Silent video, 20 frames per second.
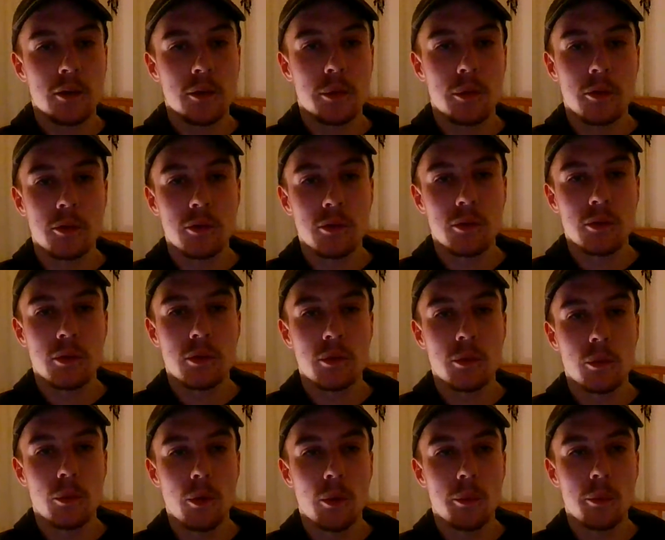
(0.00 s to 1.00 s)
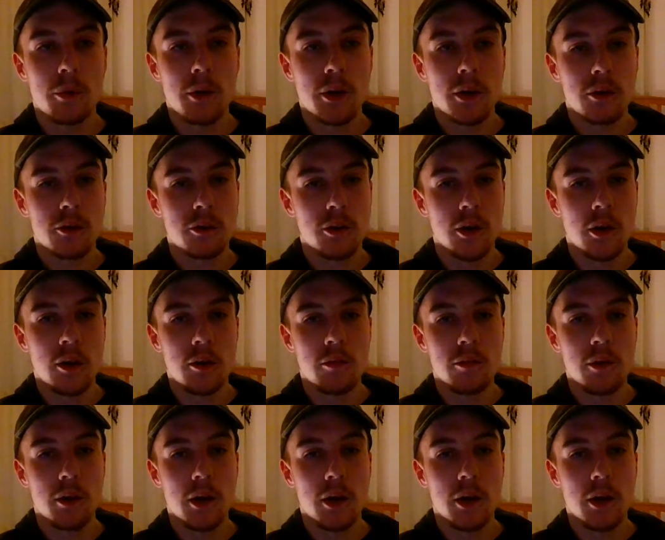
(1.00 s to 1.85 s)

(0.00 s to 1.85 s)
There wasn't one break of serve.